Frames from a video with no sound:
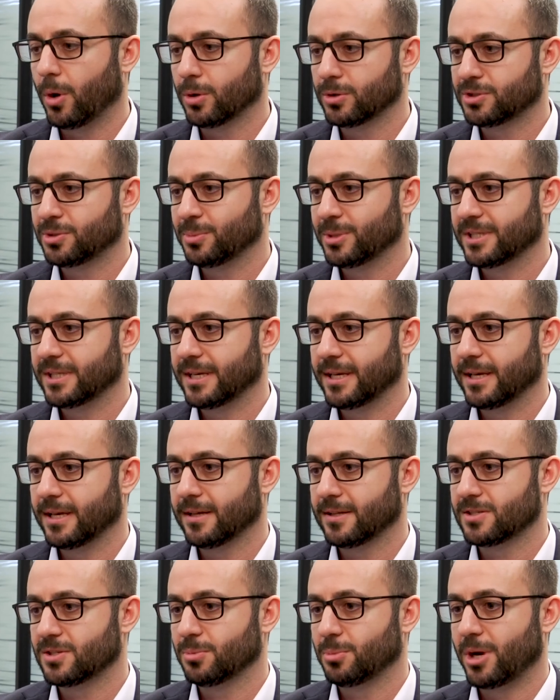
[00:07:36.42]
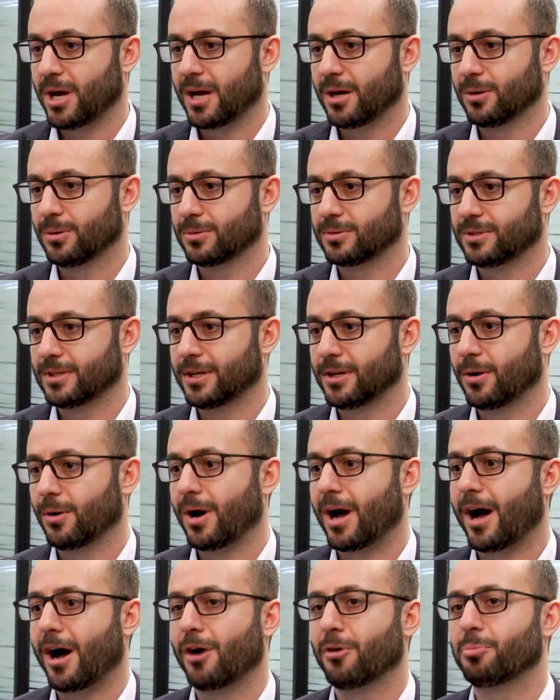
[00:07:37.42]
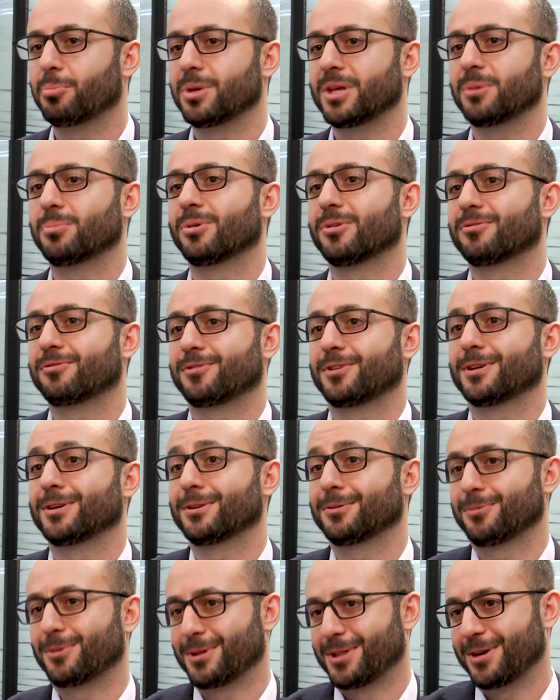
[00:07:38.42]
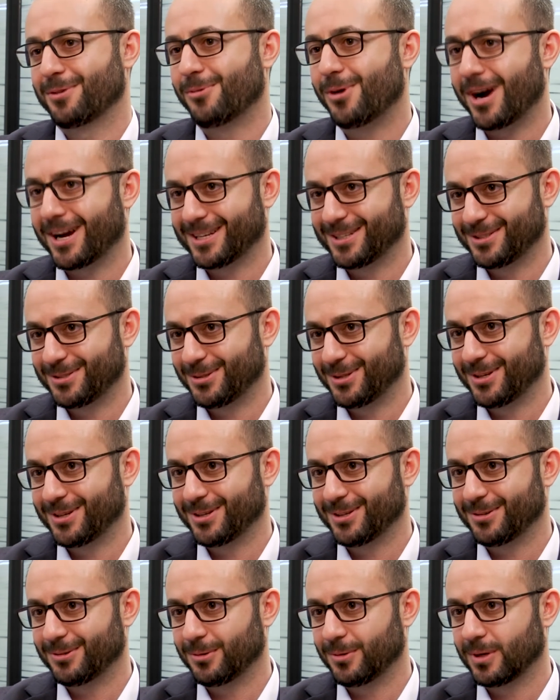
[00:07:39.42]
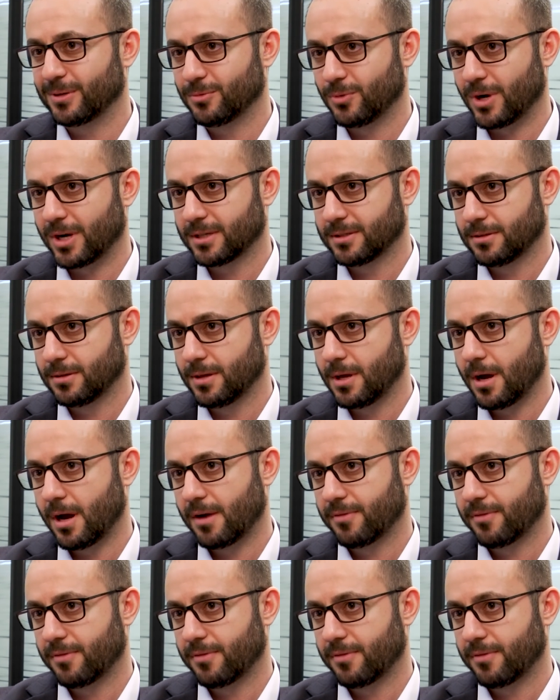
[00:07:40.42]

Ultimately, it's about you know how people feel when they walk into the when walk into the